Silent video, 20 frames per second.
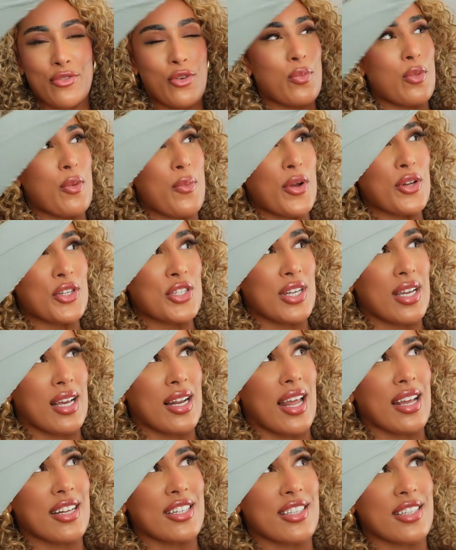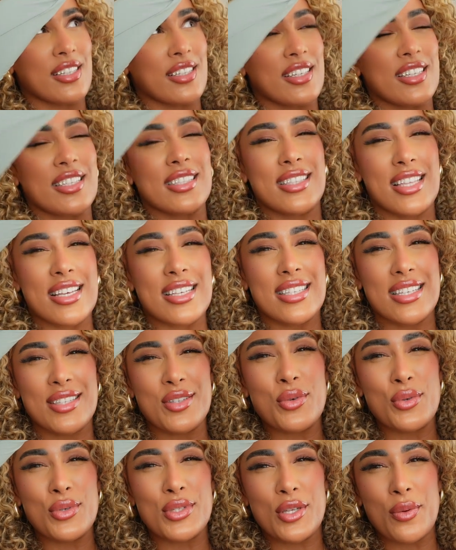from the Motion collection, because this is
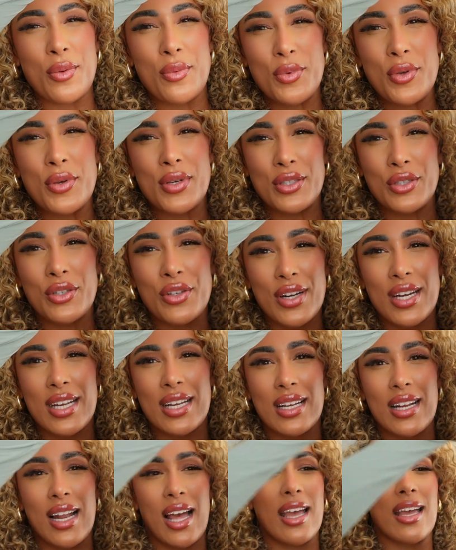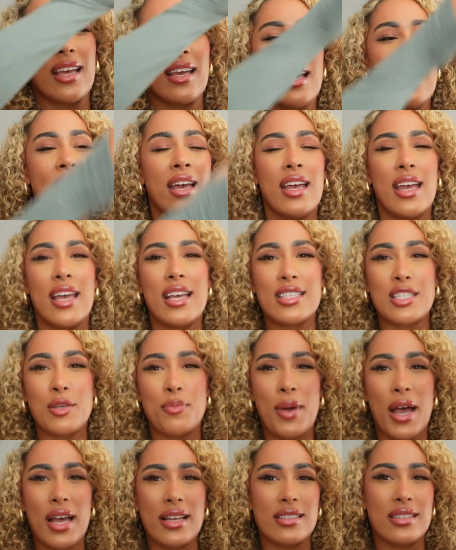also a muted green. Like, it's a
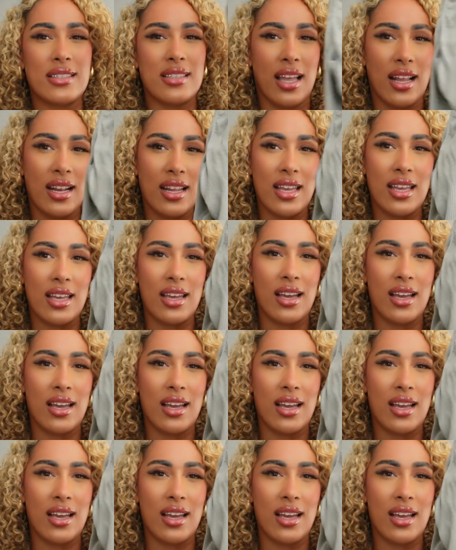pastel-y